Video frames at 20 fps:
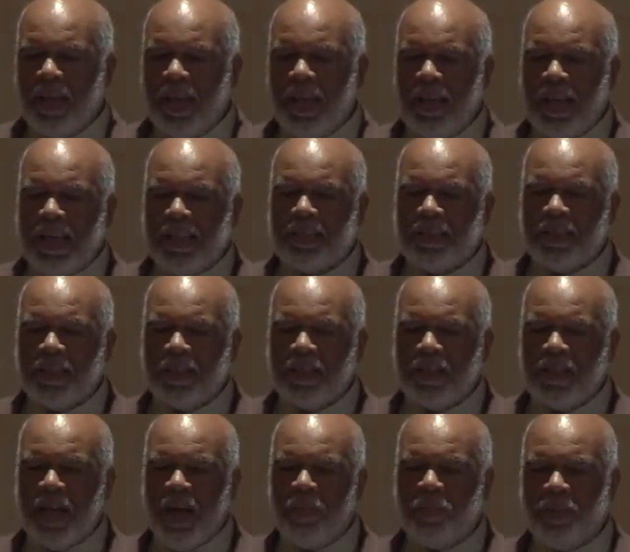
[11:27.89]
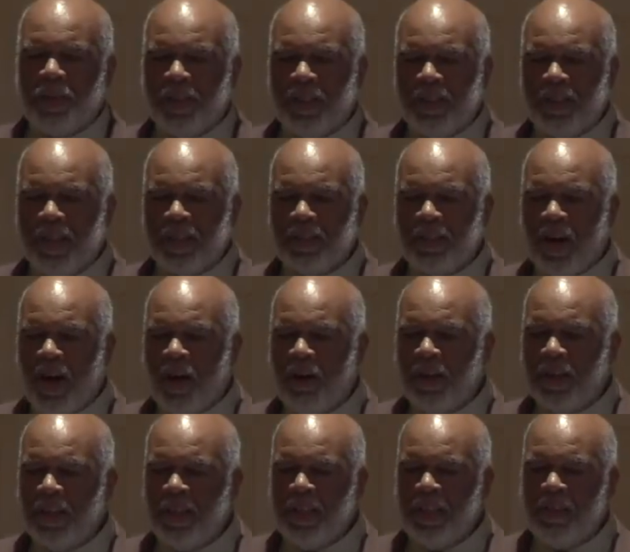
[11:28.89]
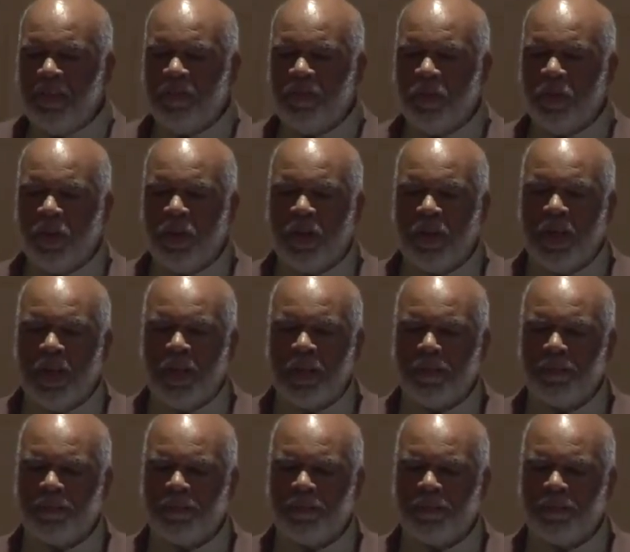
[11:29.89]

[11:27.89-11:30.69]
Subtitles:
And that's a company that does R&D for